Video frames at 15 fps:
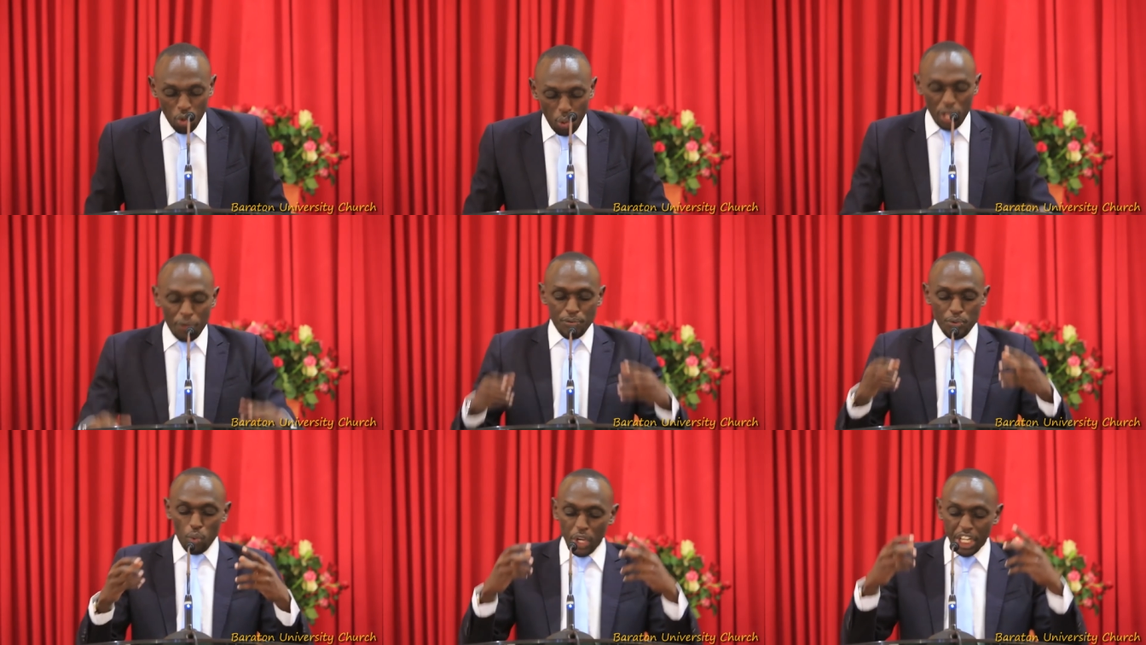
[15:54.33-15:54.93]

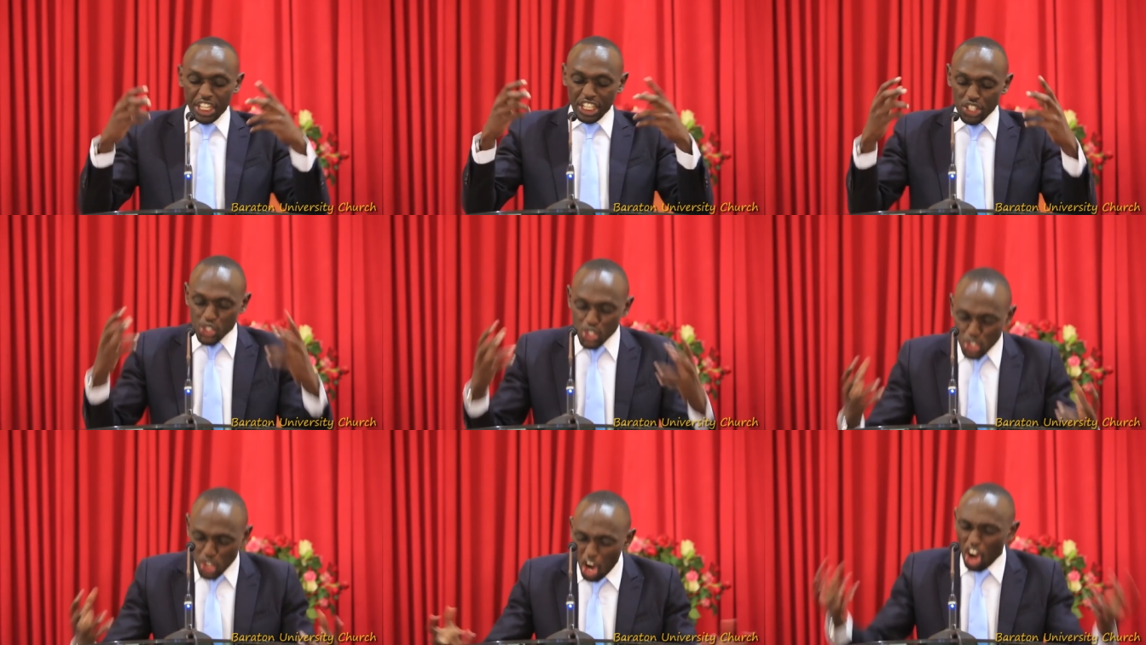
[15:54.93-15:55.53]
We, we
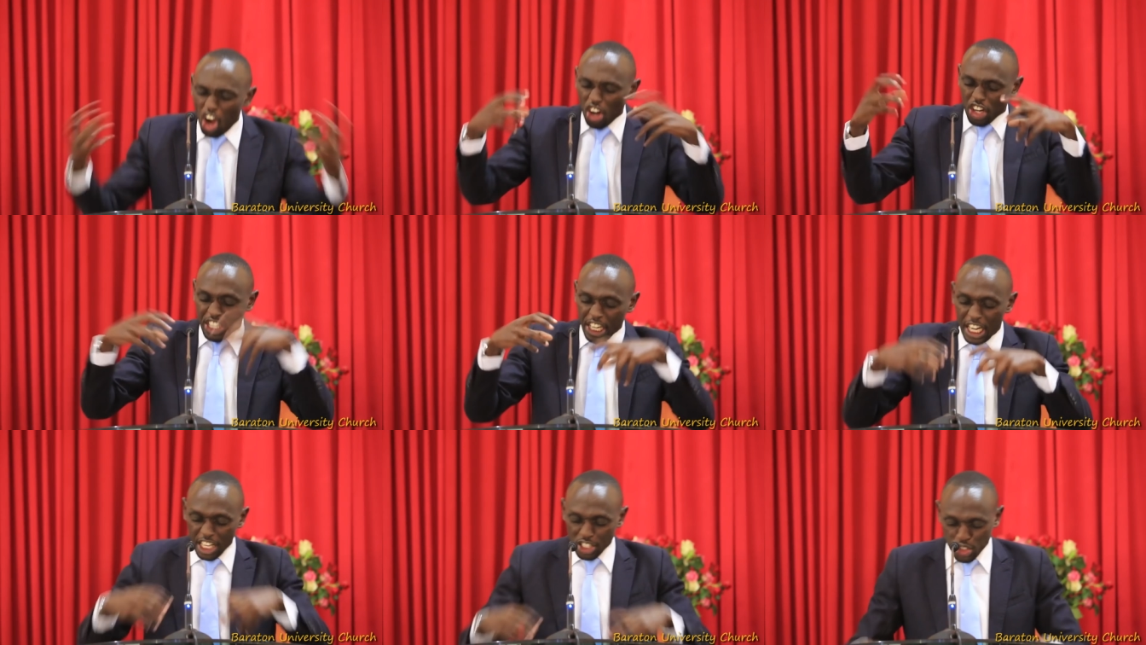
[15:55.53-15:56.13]
restore
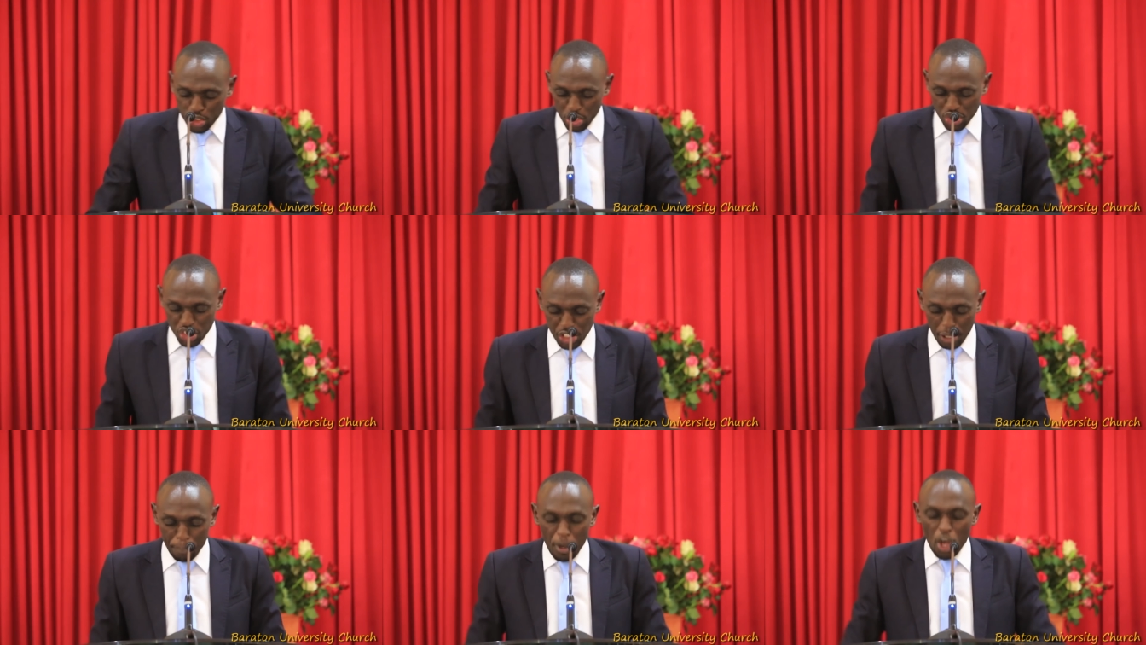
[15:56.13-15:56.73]

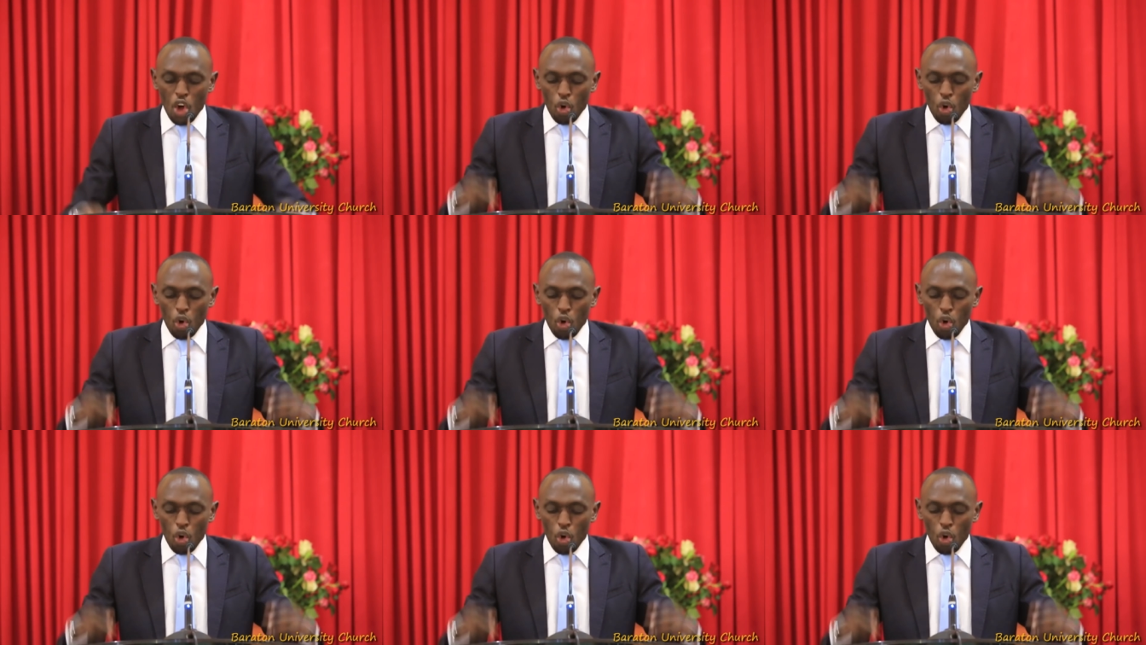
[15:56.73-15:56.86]
relationship.